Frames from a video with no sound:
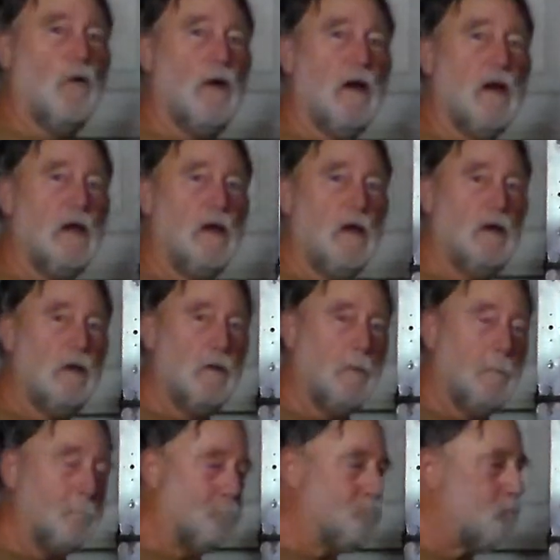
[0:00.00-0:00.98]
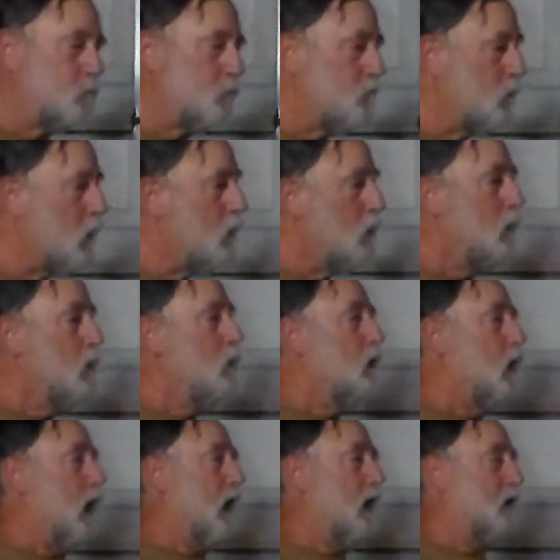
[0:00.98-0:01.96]
away,
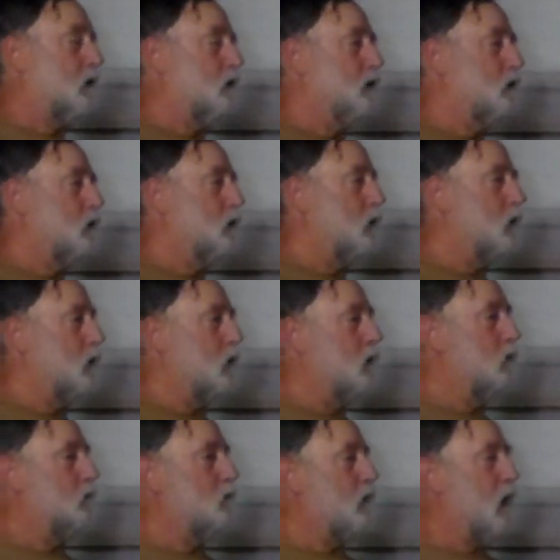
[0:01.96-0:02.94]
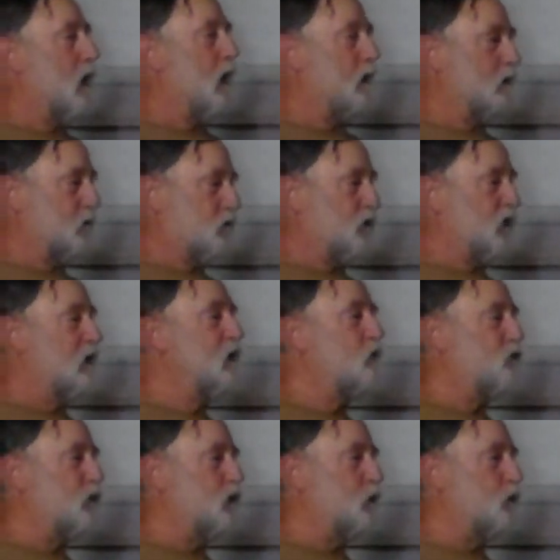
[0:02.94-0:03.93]
I can, it's
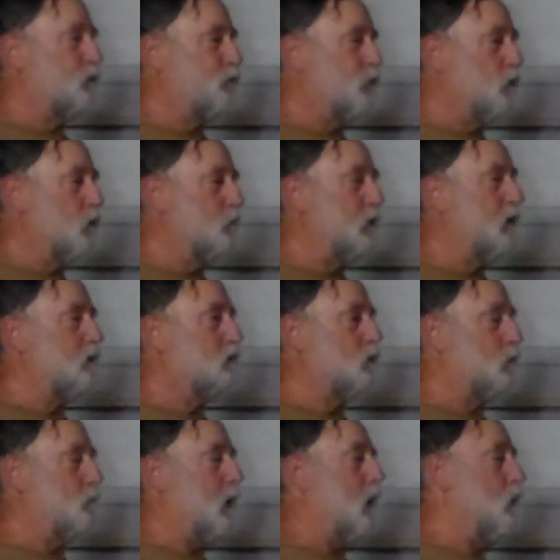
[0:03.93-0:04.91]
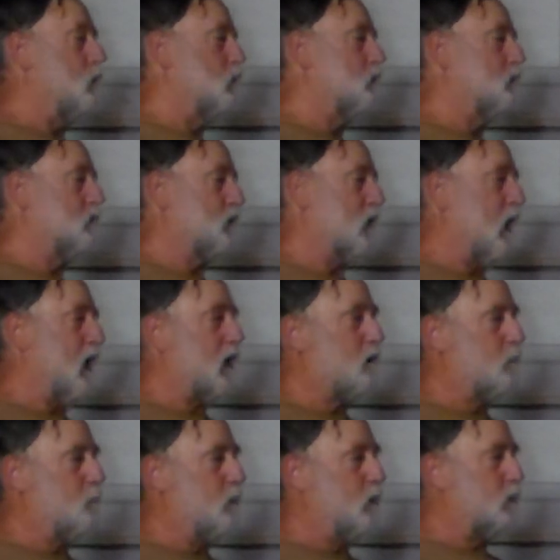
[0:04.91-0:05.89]
easier for me to mount an
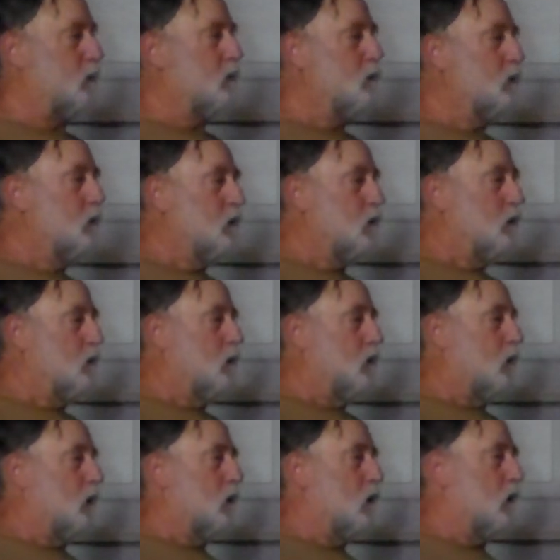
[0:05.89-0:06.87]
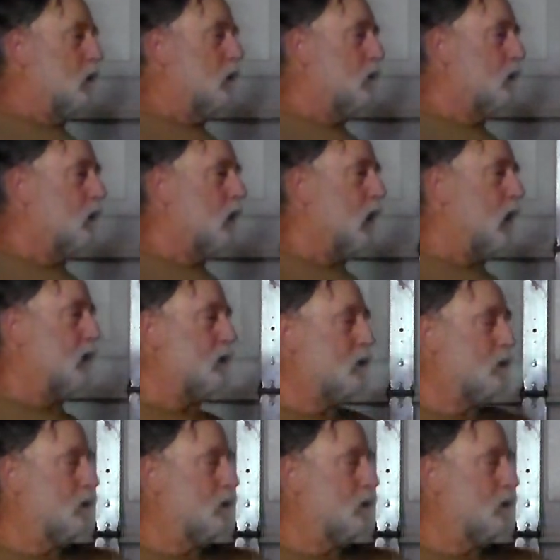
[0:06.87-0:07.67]
attack, but I